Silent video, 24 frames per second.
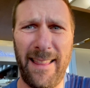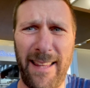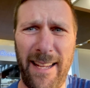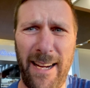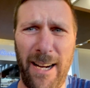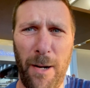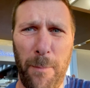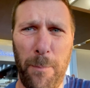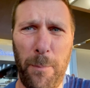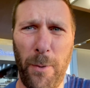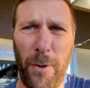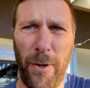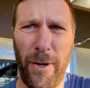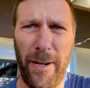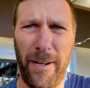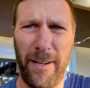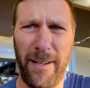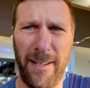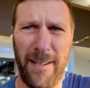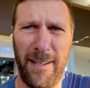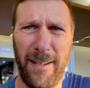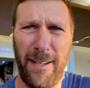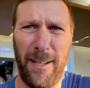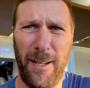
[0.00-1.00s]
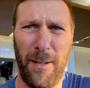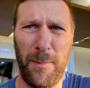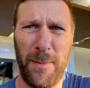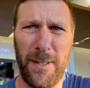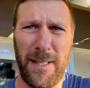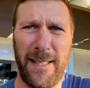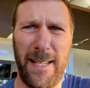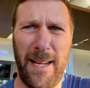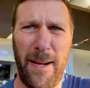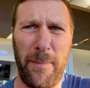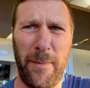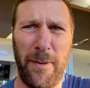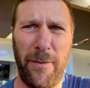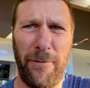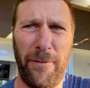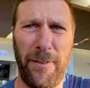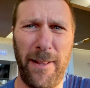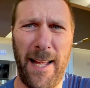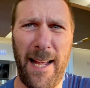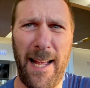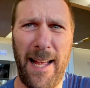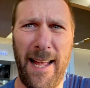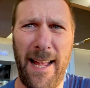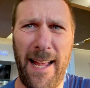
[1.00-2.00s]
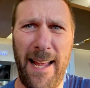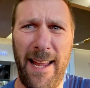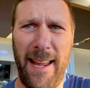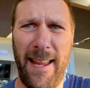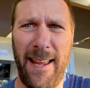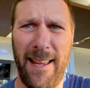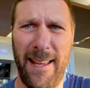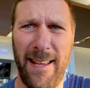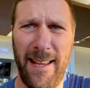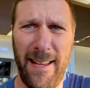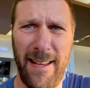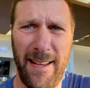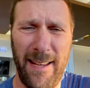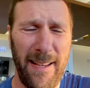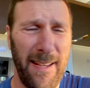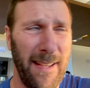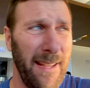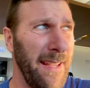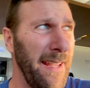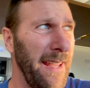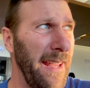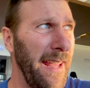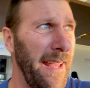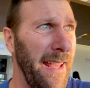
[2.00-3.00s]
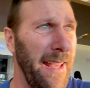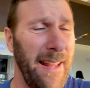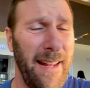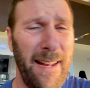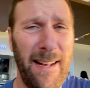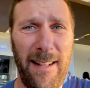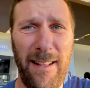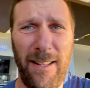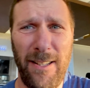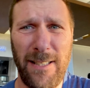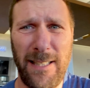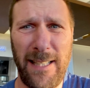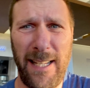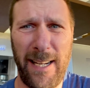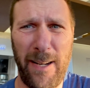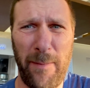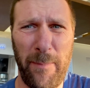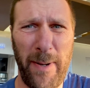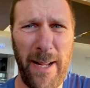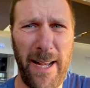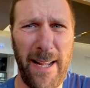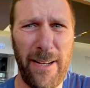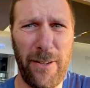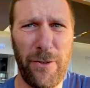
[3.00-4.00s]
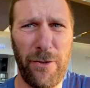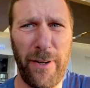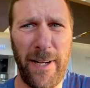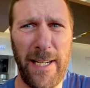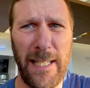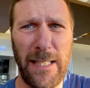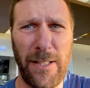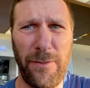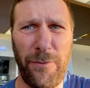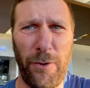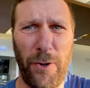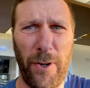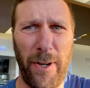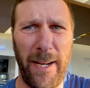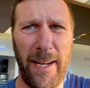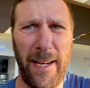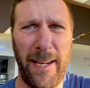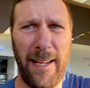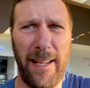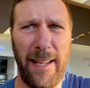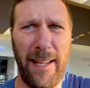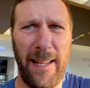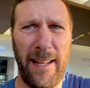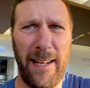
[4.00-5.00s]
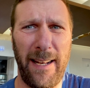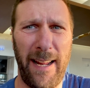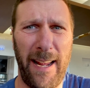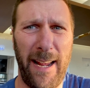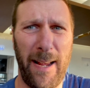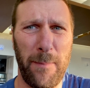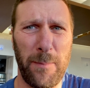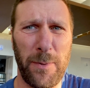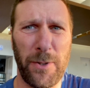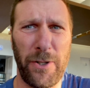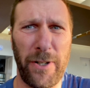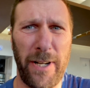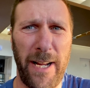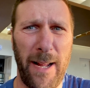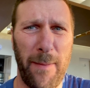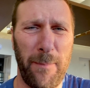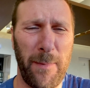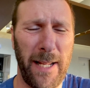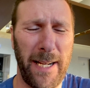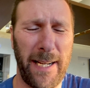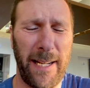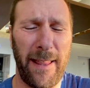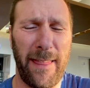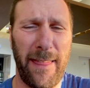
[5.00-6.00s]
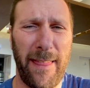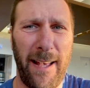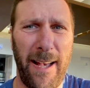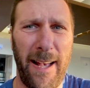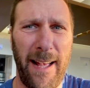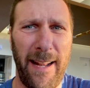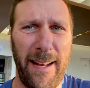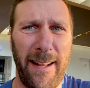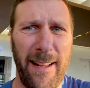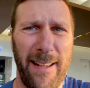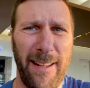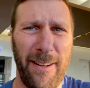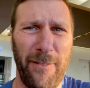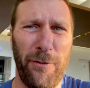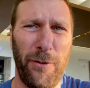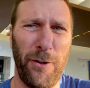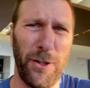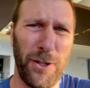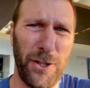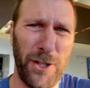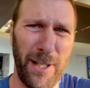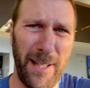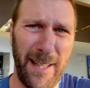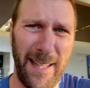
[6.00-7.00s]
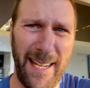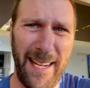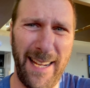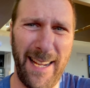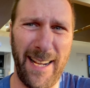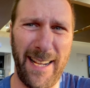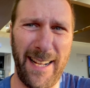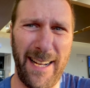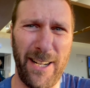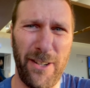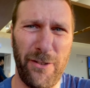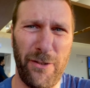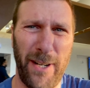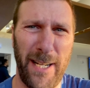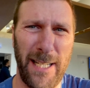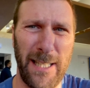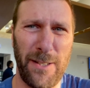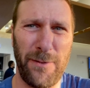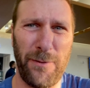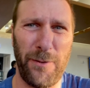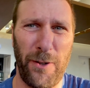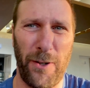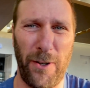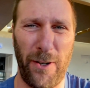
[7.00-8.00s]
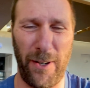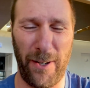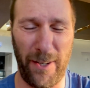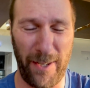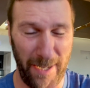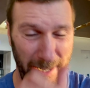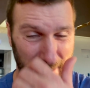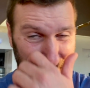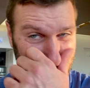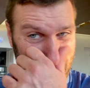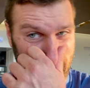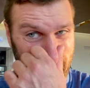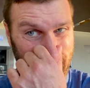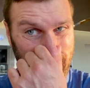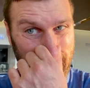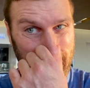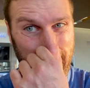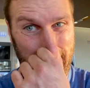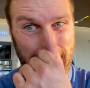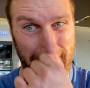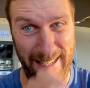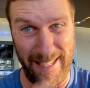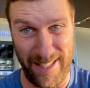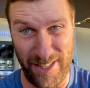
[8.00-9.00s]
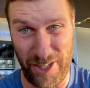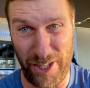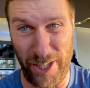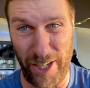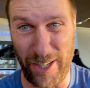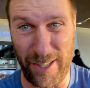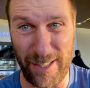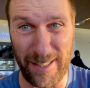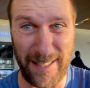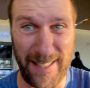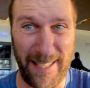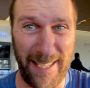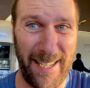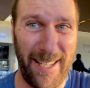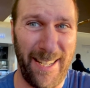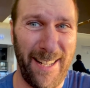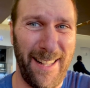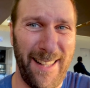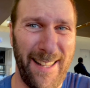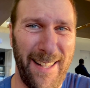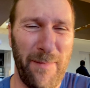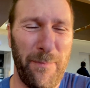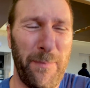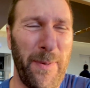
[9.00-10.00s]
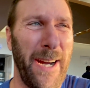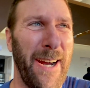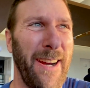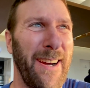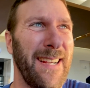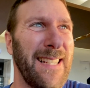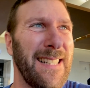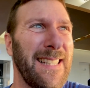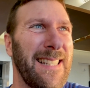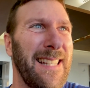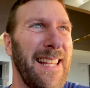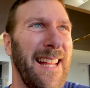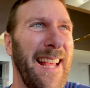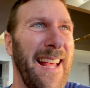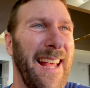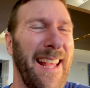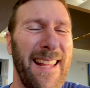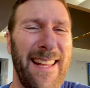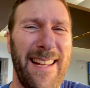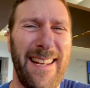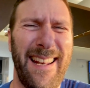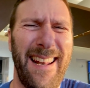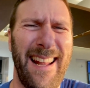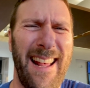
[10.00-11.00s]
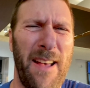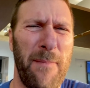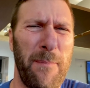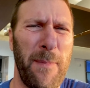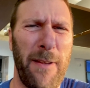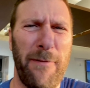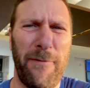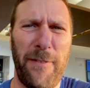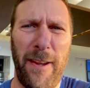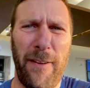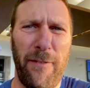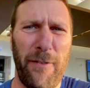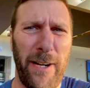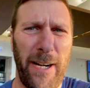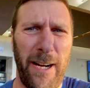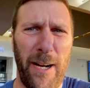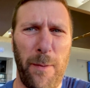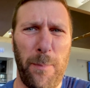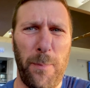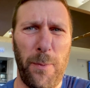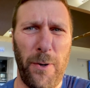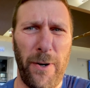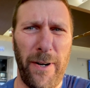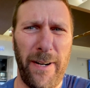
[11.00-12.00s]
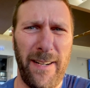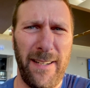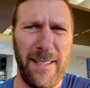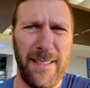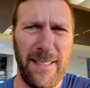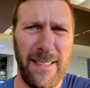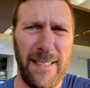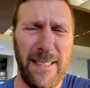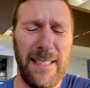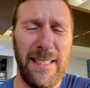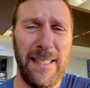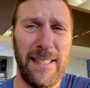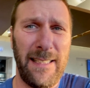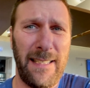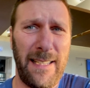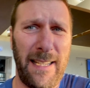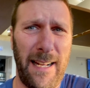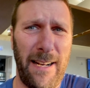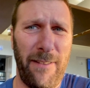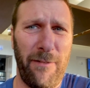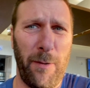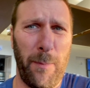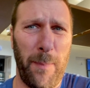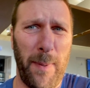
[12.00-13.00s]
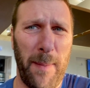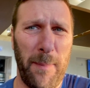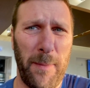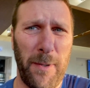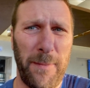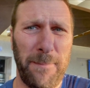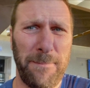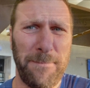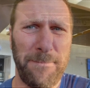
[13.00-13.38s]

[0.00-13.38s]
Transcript: the airport, almost time to fly, and it looks like I'm not transferring in Amsterdam like I thought. Unfortunately, I'm going to transfer in Charles de Gaulle in Paris. Not my favorite airport, kind of a bummer.